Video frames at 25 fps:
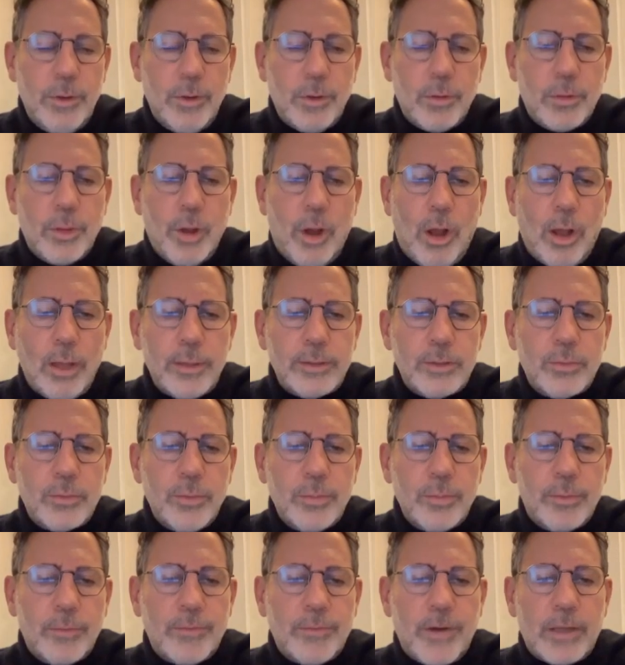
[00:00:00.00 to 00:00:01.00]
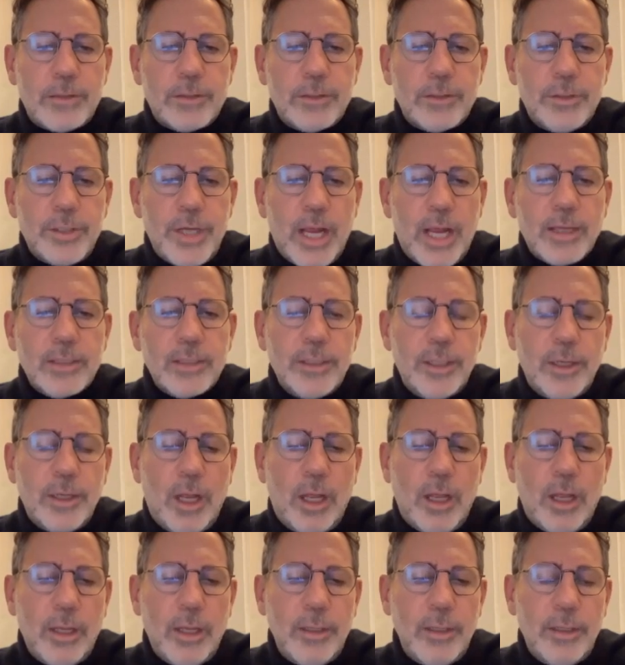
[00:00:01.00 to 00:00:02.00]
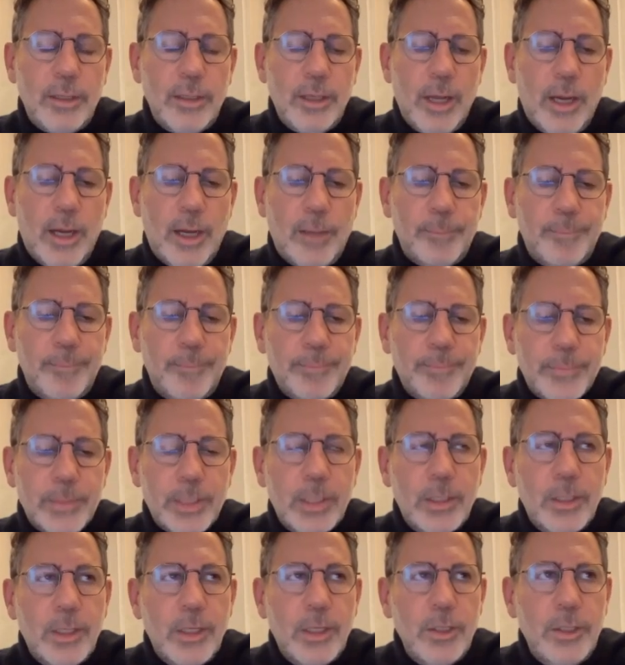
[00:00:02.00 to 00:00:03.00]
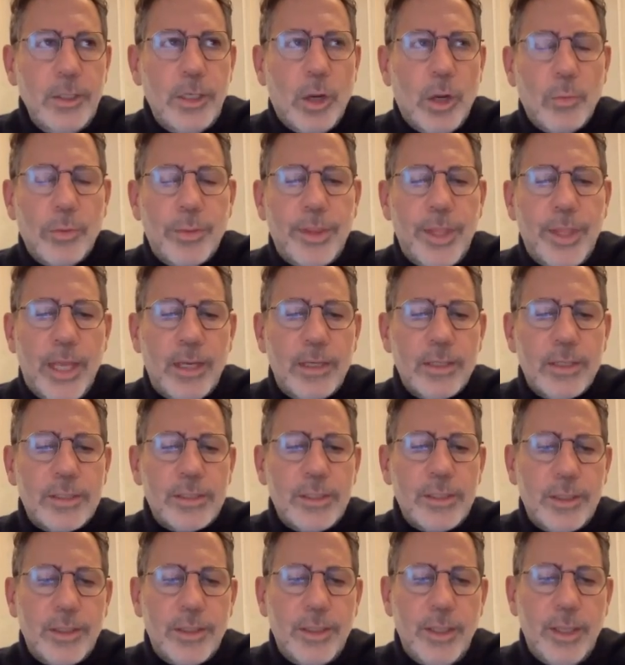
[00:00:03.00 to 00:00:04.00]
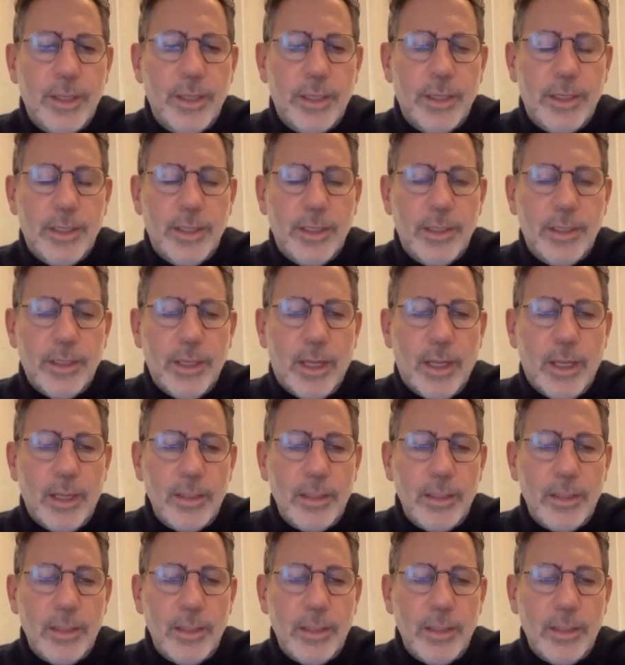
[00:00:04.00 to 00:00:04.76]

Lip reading: thoughts, Professor Jackson, on, things that the,